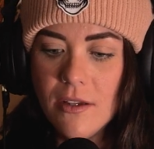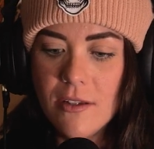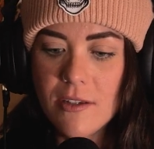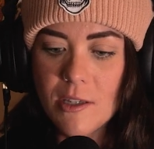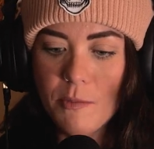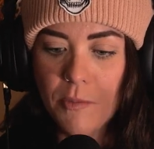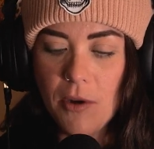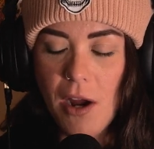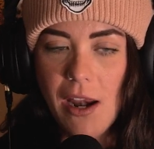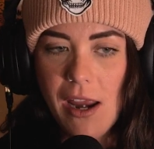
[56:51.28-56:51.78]

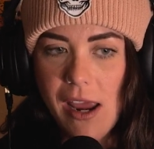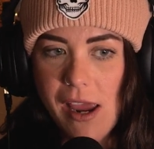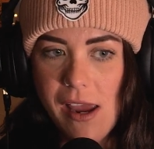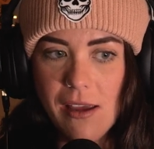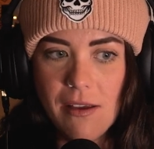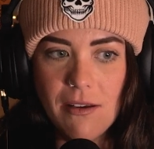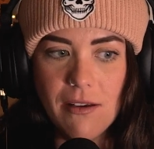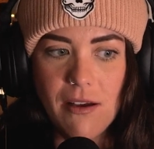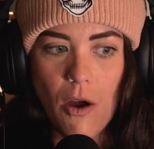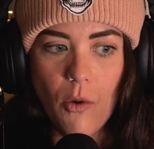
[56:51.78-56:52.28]

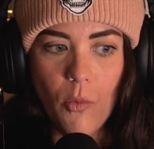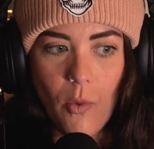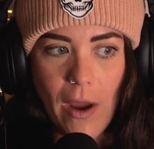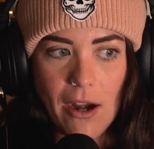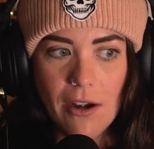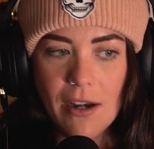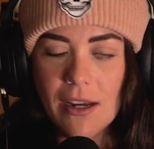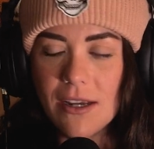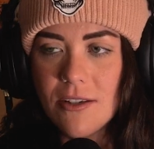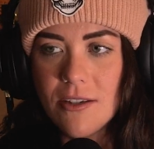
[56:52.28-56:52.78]
spreading
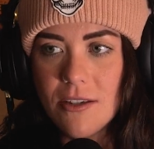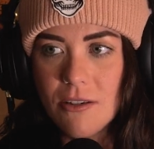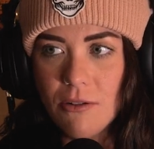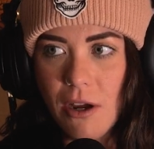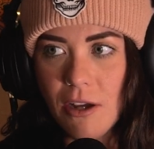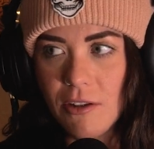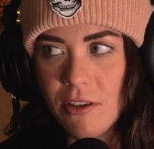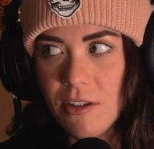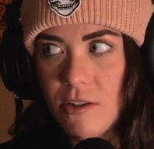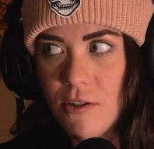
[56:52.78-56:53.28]
awareness
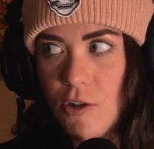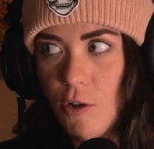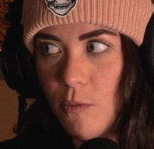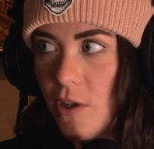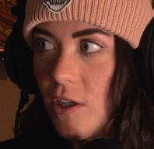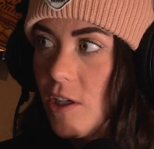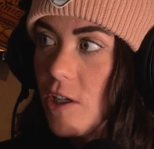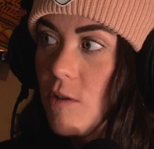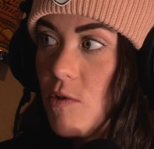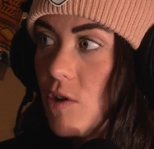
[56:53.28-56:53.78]
throughout the
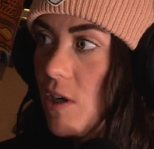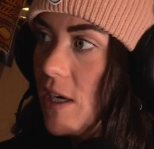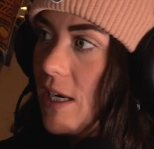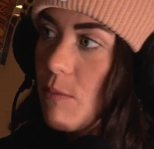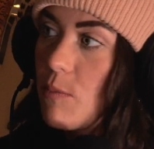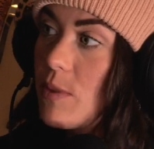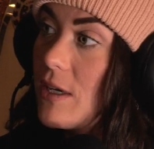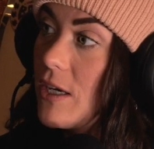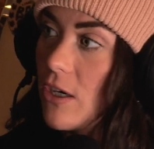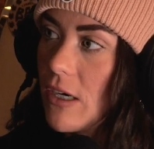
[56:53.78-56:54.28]
snowboard
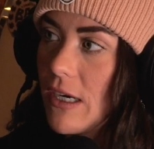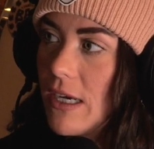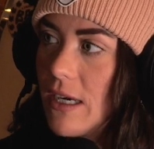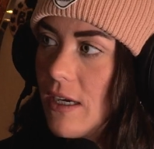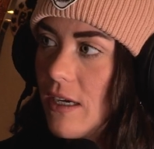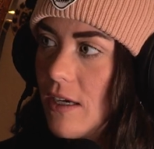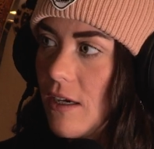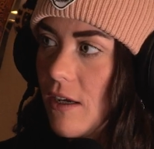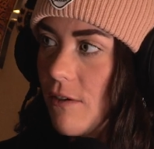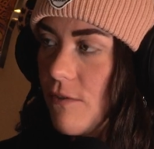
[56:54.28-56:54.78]
community,
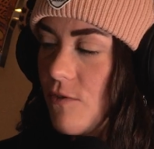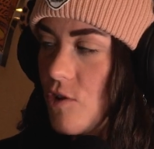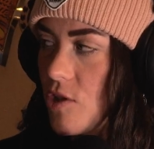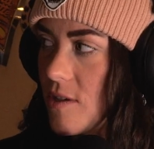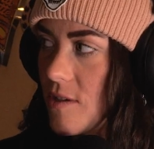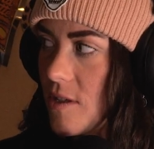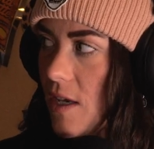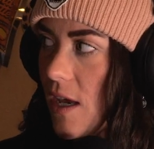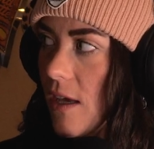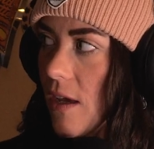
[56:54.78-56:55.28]
period, of
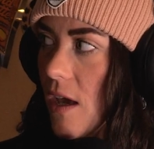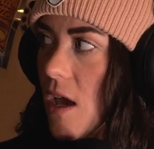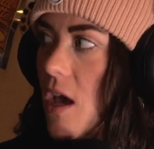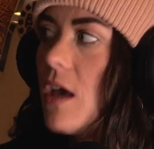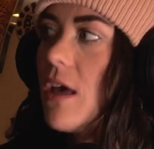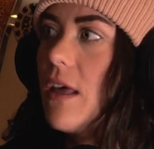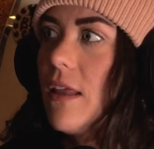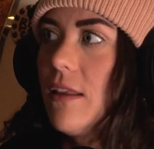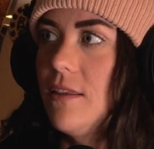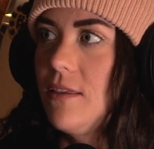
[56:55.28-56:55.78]
just like,
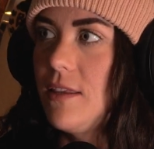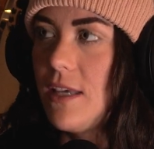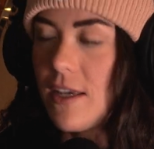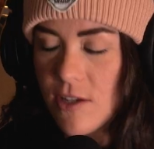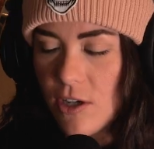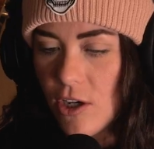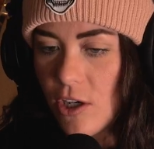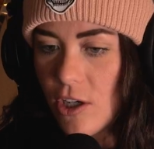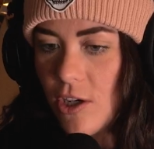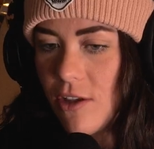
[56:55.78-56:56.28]

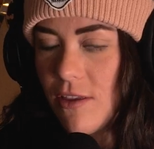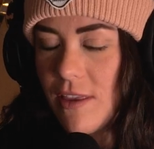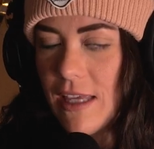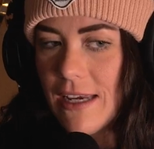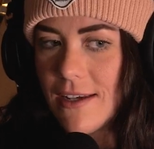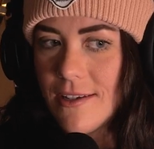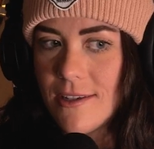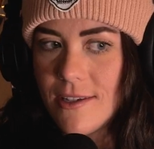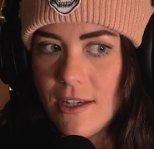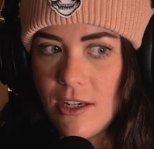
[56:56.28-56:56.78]
these are good
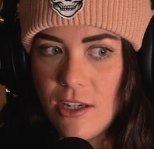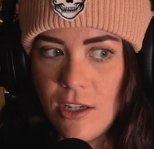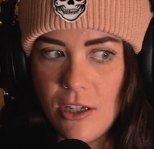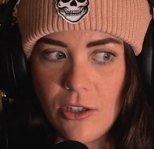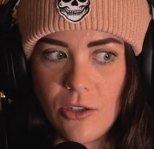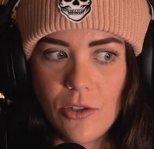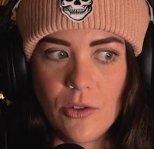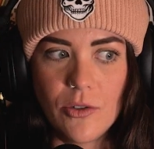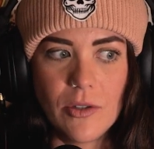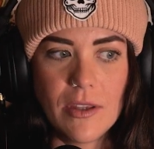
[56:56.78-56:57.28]
things to
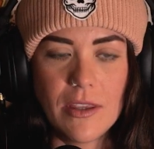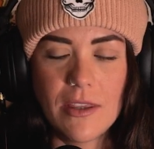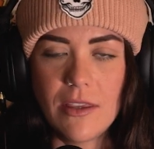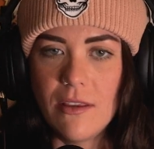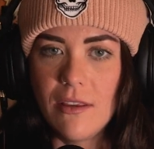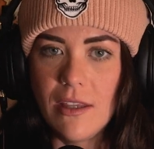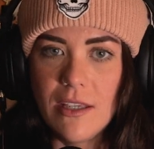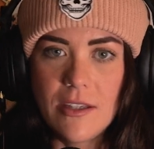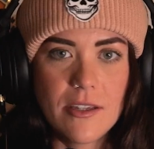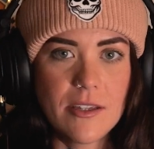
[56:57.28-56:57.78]
do.
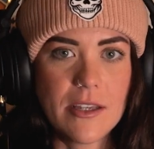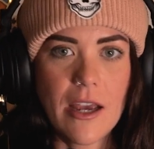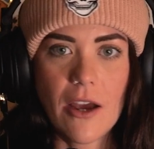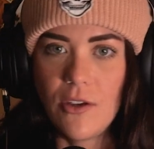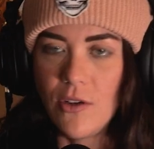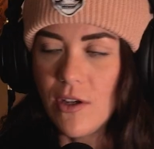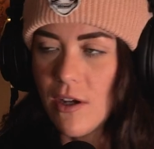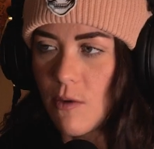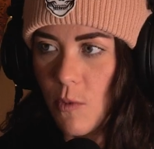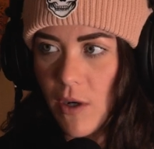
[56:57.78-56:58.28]
This is how
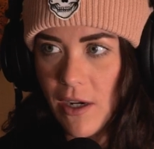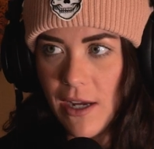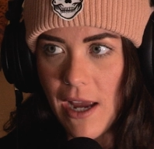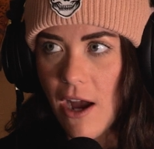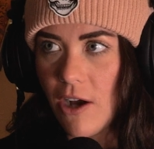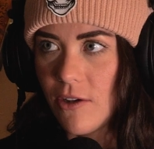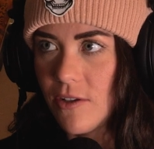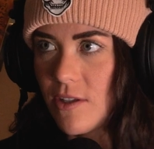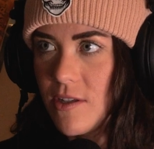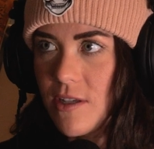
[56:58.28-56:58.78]
you can work
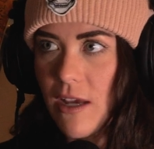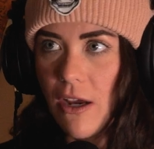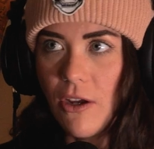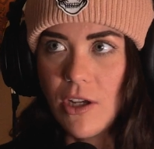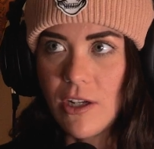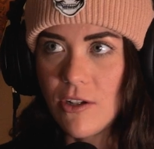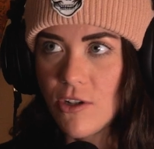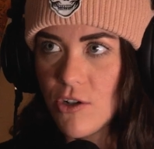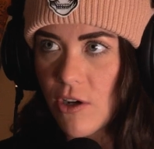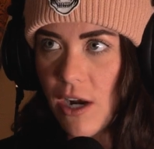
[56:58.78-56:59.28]
out. This is how
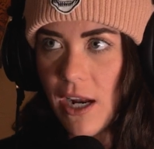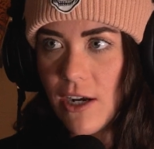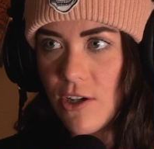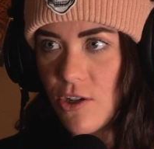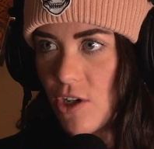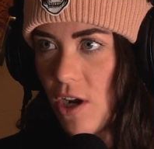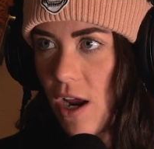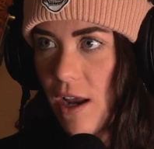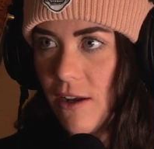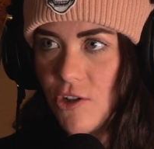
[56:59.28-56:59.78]
you can
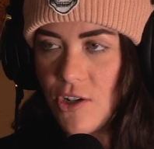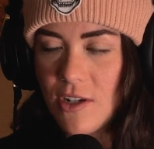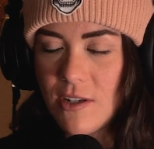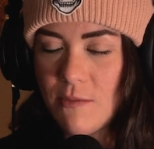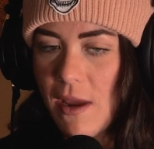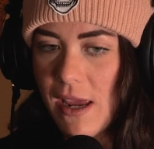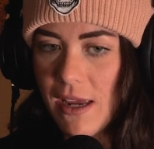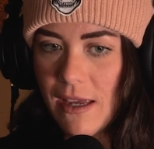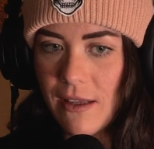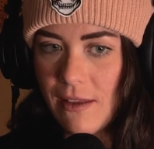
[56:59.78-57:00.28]
stretch, and
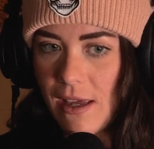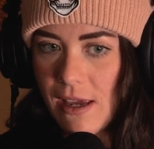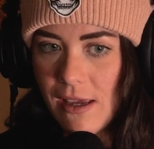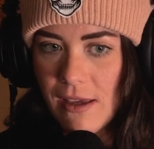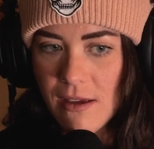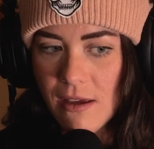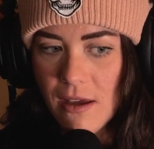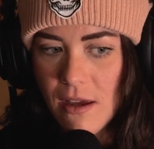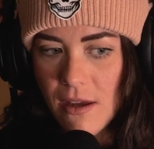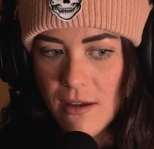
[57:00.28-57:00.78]
just make it
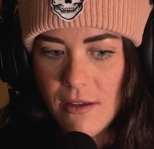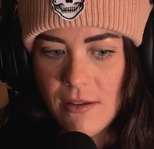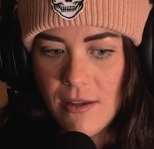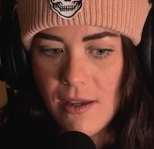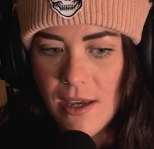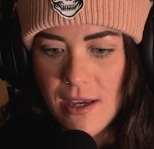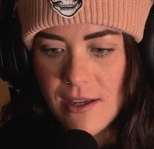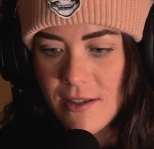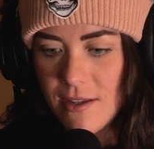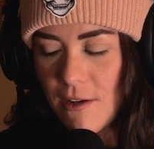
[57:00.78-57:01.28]
like
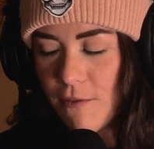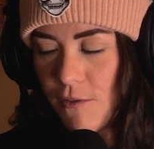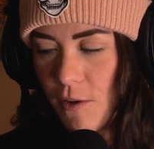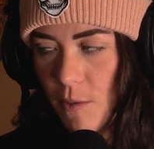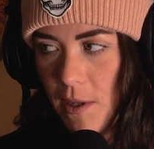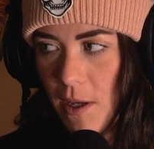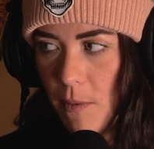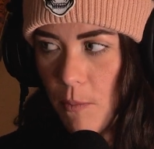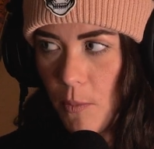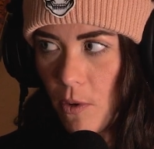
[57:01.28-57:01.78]
easy
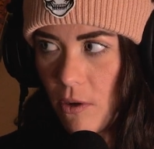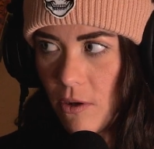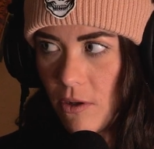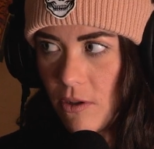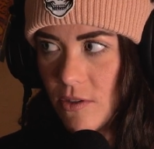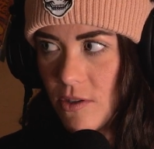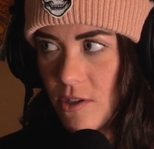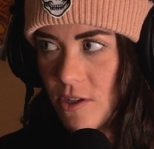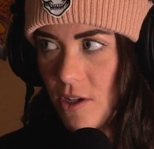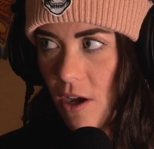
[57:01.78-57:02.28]
for
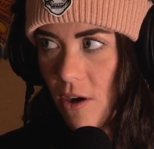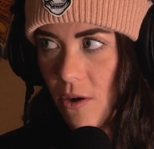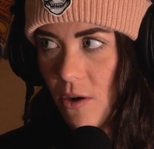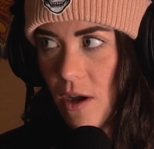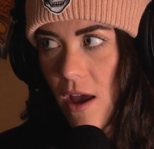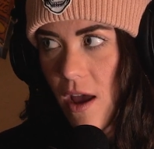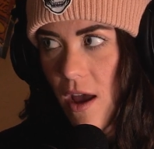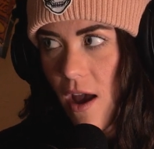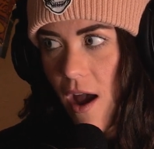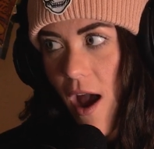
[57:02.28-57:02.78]
people. So
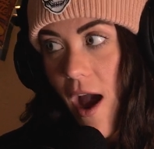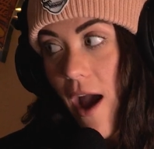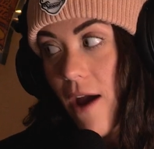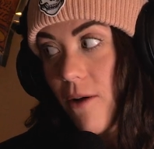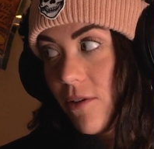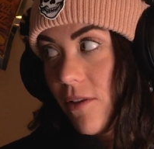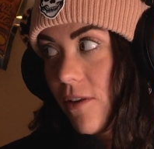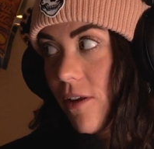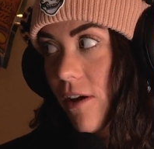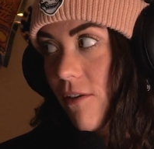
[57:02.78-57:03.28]
I would